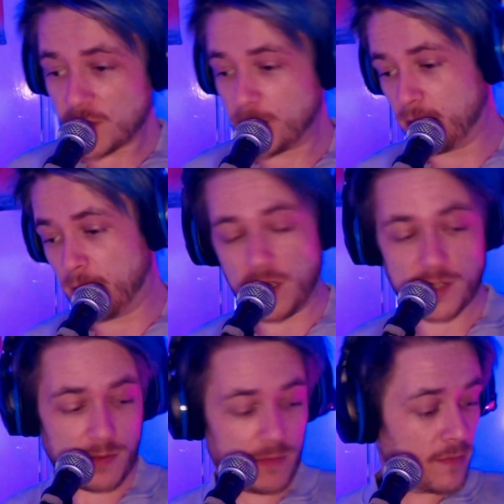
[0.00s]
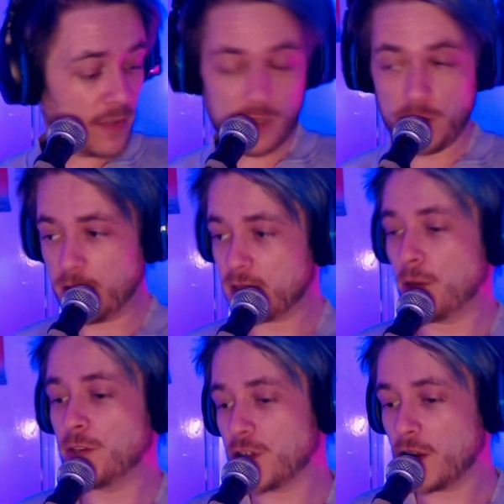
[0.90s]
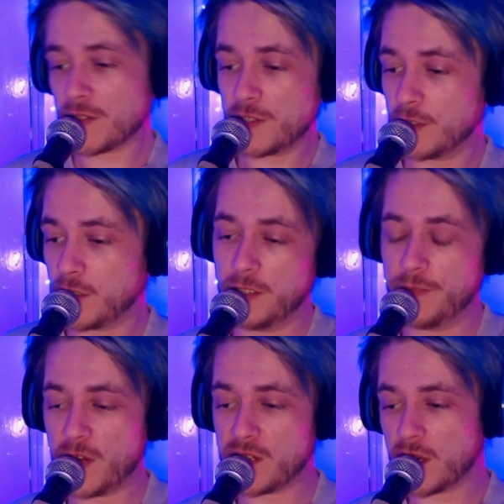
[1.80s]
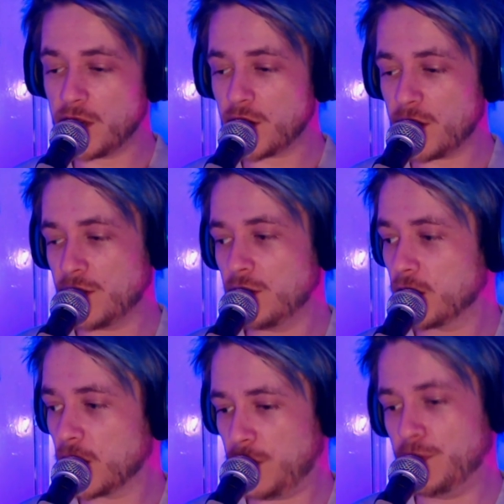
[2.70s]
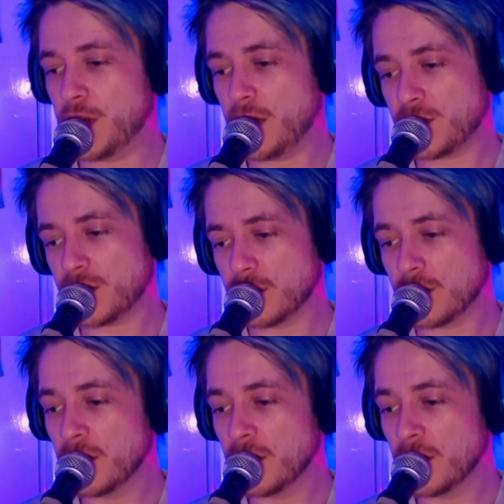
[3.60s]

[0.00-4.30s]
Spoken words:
me in the past, are you going to expose Jess? Are you going to investigate Jess? Are you going to cover Jess? And